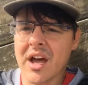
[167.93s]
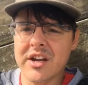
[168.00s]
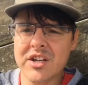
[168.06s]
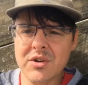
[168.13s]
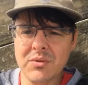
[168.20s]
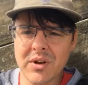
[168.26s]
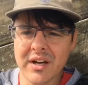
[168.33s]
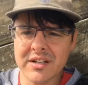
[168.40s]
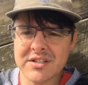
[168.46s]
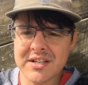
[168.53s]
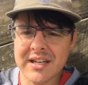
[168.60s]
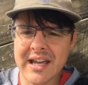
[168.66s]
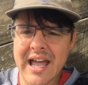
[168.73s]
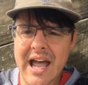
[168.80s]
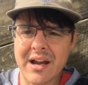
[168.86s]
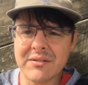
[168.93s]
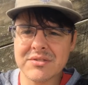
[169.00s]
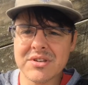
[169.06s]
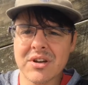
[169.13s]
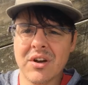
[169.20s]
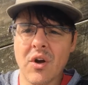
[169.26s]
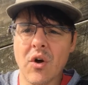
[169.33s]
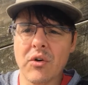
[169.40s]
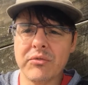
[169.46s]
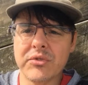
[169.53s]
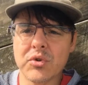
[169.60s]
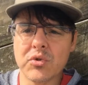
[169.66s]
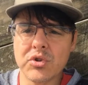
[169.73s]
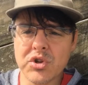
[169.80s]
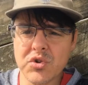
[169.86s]
and you like to get out of
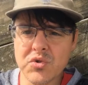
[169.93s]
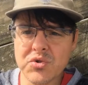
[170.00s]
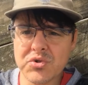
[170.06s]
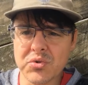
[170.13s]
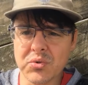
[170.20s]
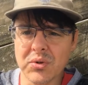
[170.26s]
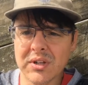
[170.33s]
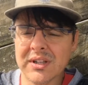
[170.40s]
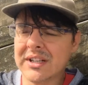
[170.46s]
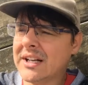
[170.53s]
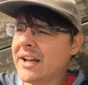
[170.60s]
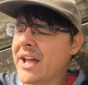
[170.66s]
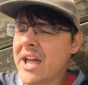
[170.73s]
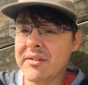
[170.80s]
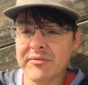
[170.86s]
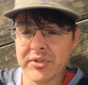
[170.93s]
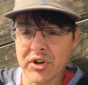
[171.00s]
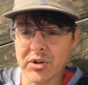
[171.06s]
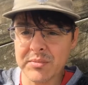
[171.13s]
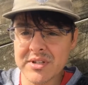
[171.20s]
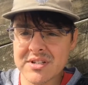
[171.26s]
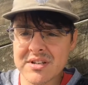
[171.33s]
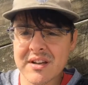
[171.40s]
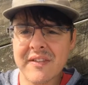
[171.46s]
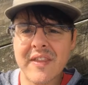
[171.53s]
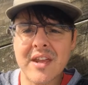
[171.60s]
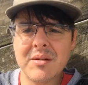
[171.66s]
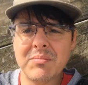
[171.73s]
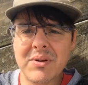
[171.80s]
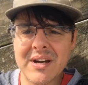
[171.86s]
your usual environment,
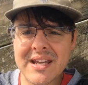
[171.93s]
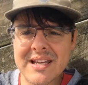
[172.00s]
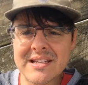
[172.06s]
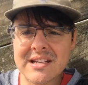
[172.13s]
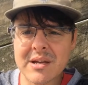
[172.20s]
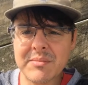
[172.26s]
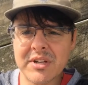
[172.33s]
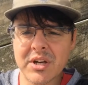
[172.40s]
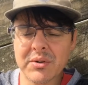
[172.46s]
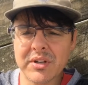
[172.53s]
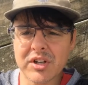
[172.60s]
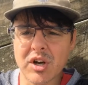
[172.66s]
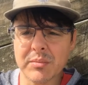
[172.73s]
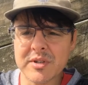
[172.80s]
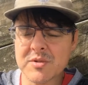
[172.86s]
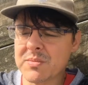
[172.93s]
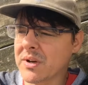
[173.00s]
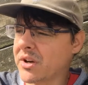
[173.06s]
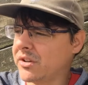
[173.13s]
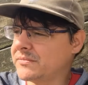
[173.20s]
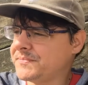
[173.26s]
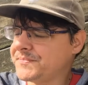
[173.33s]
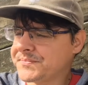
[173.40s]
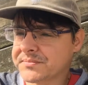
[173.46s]
then please let me know in the comments below.